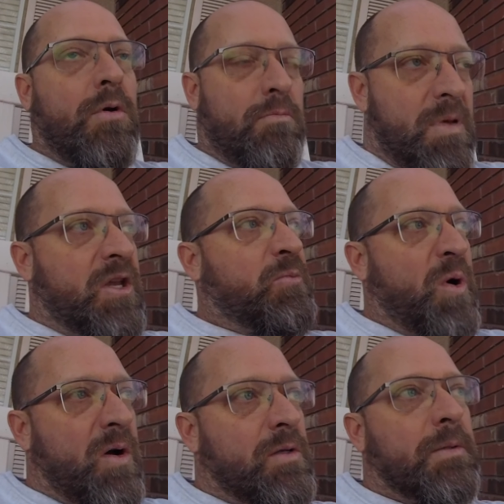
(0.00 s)
make your
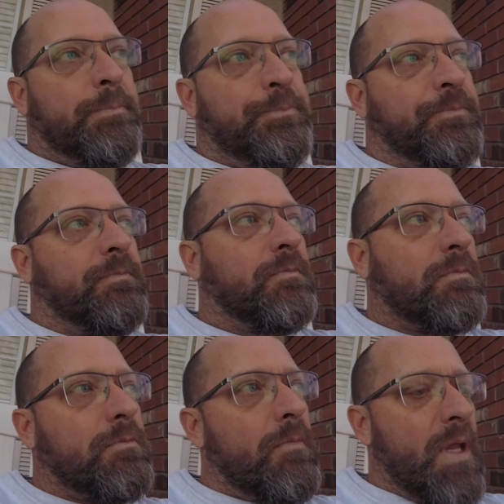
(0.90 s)
parts.
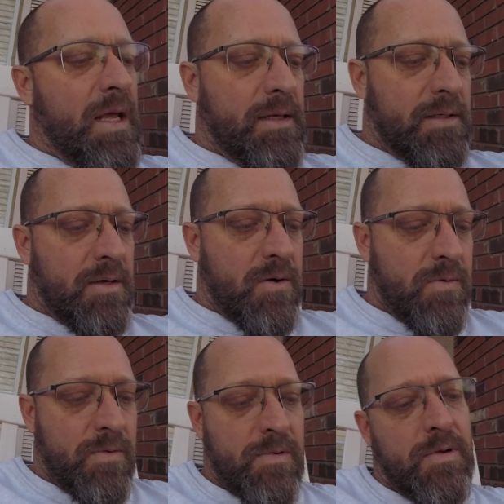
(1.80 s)
And
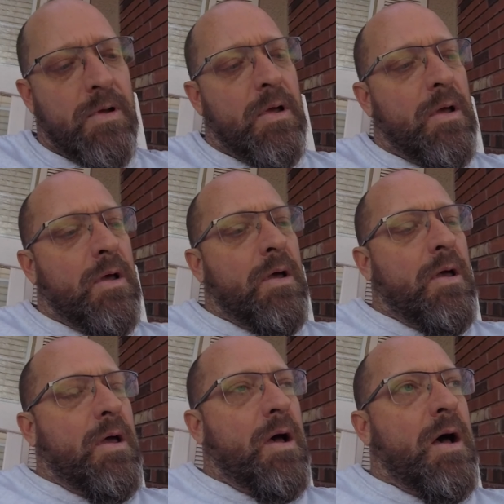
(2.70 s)
so
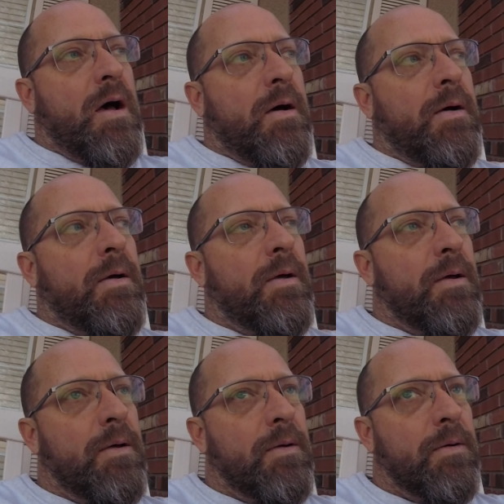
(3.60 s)

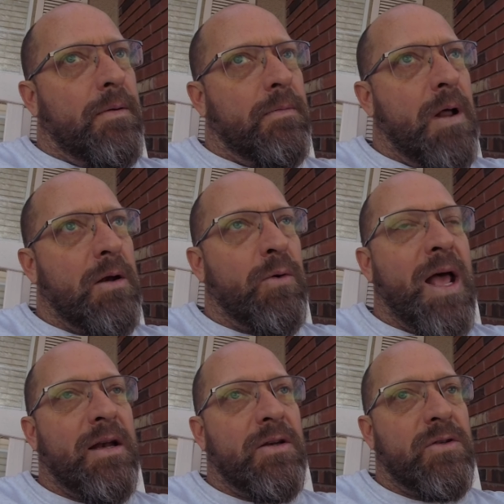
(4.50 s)
not knowing
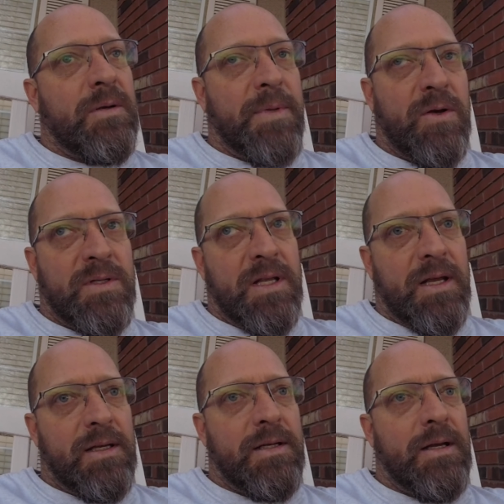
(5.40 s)
how to do some of those
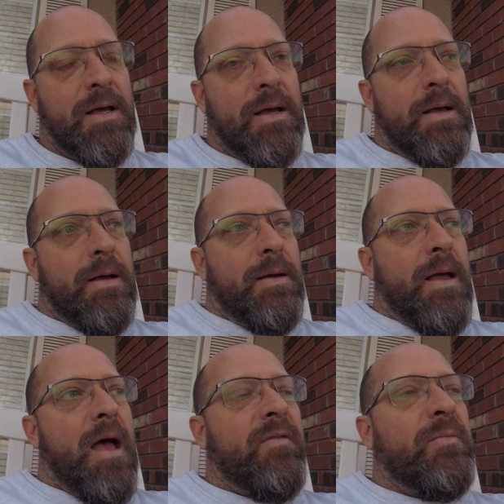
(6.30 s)
things,
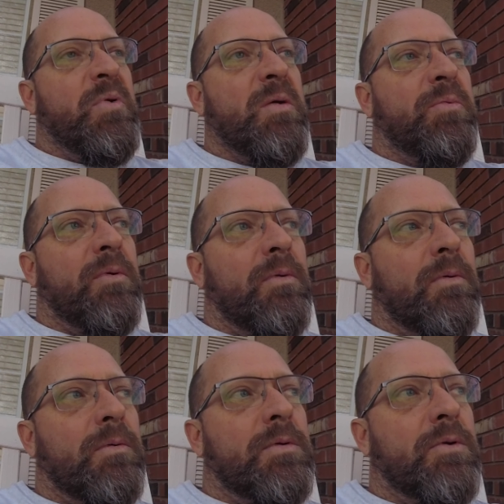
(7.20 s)
having
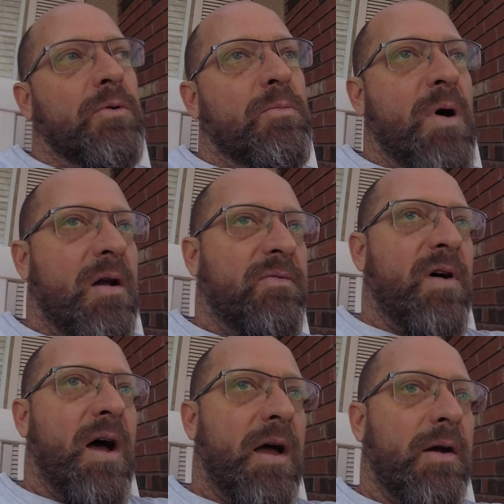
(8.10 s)
people to
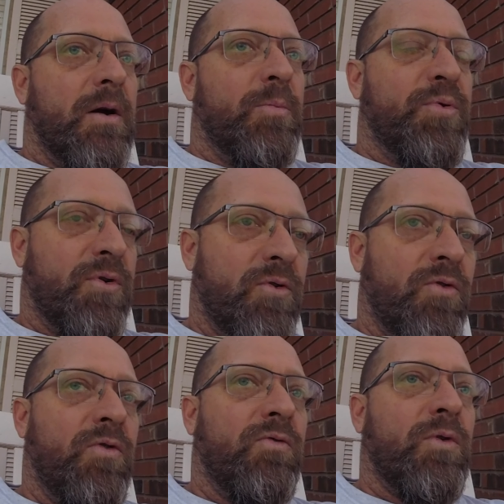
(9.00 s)
modify or
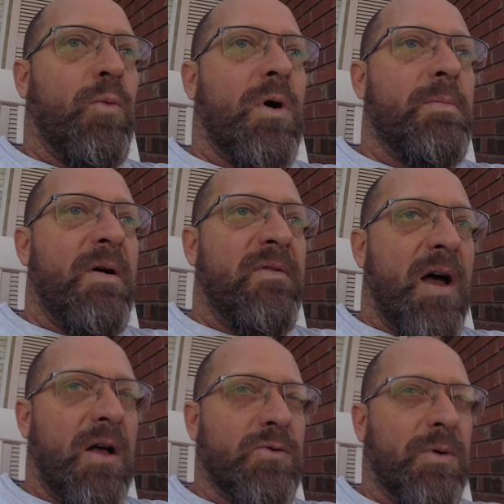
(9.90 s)
approve or work my
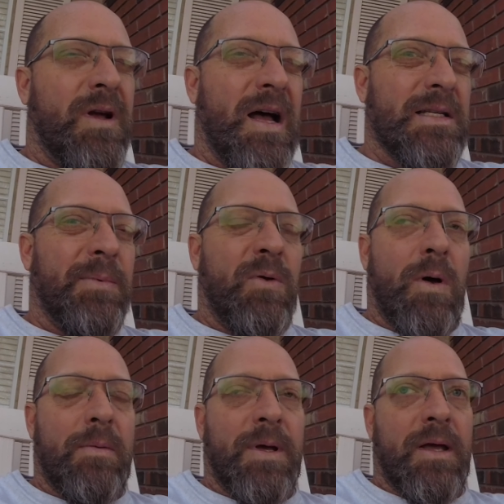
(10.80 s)
files would cost me
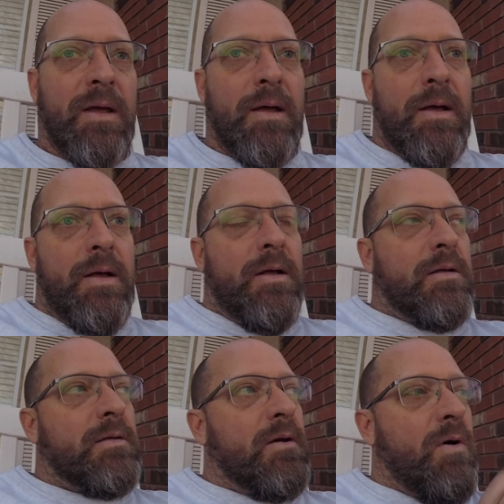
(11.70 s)
quite a bit.
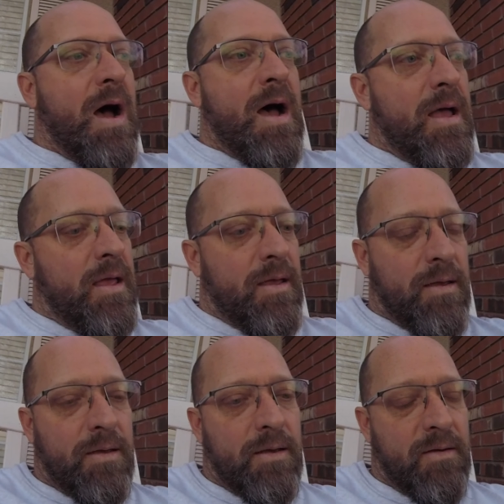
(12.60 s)
So I
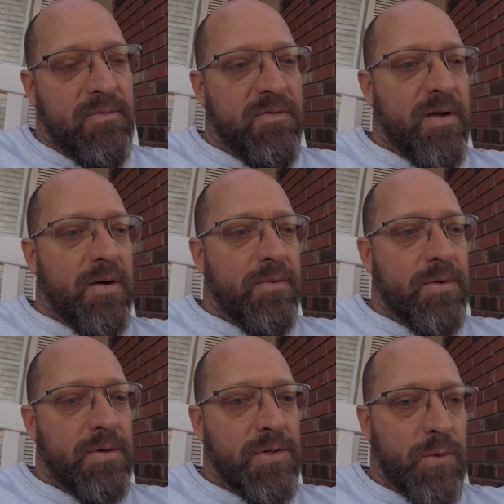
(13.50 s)
have
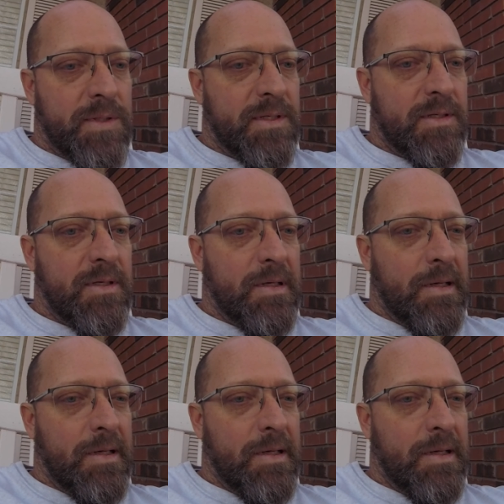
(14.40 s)
found sources